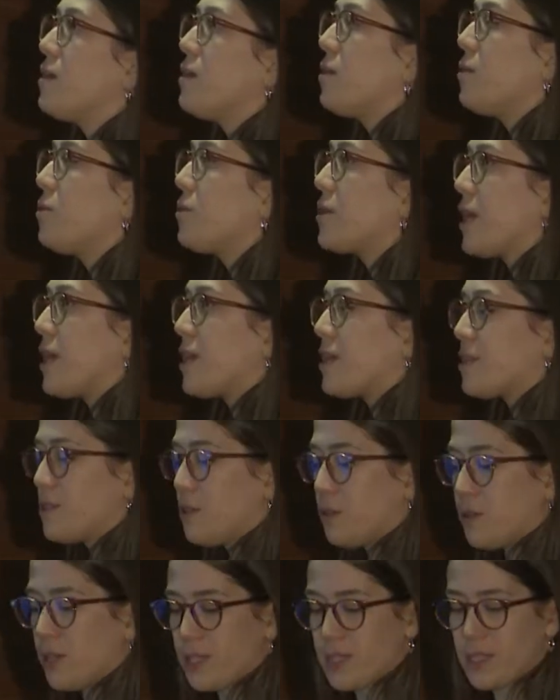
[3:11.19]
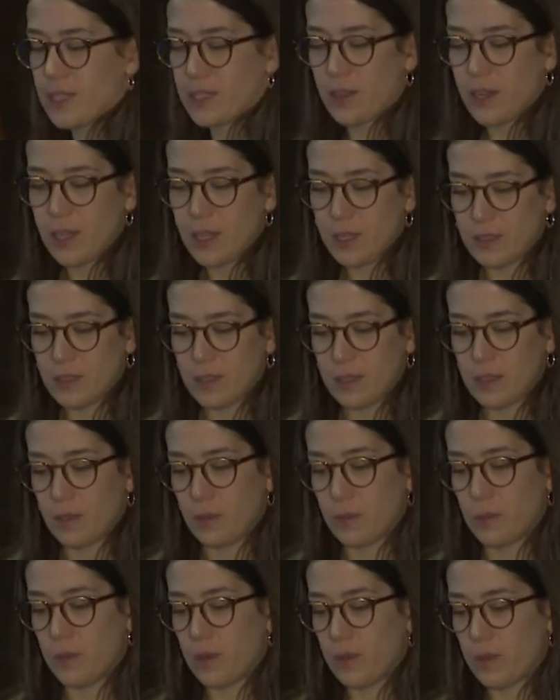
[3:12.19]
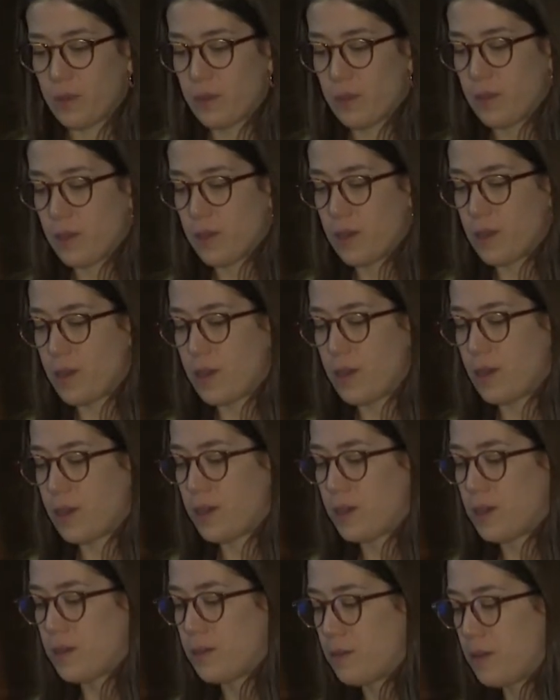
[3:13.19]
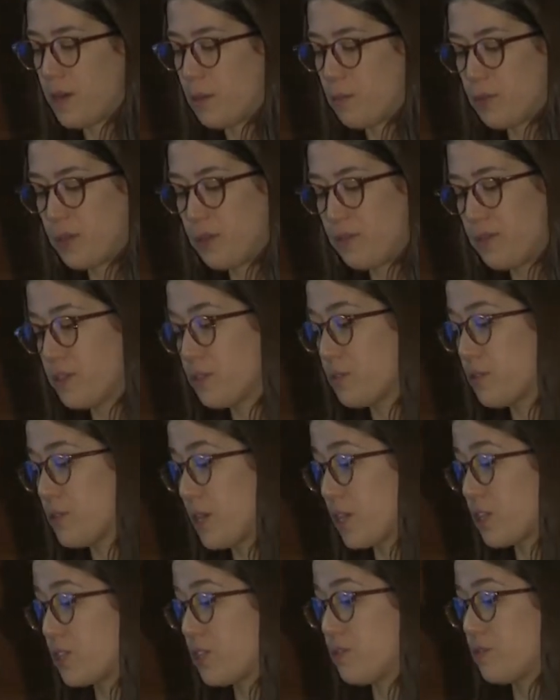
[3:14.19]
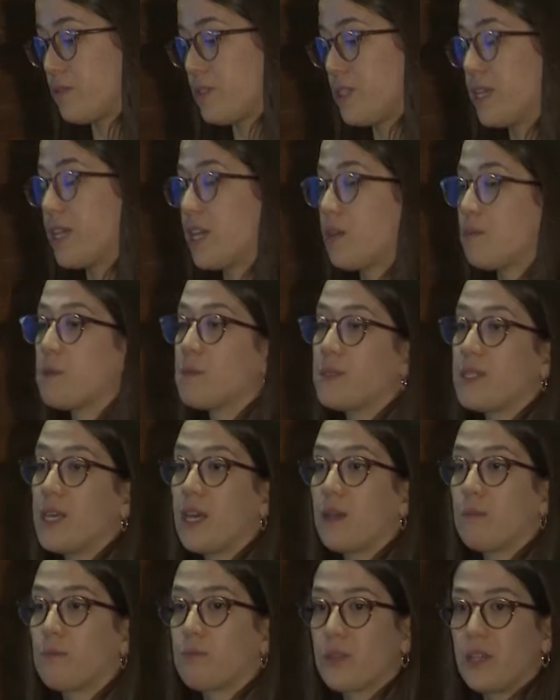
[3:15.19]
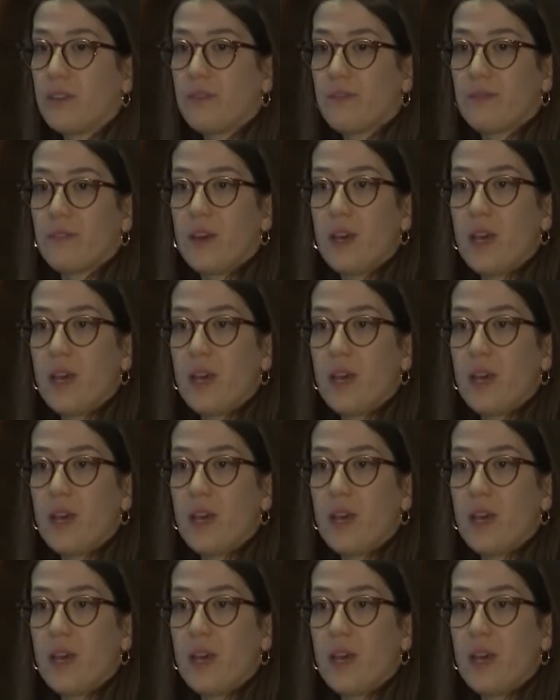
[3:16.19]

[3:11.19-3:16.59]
Okay, so let's start with a brief introduction of CCAM. I'm saying brief.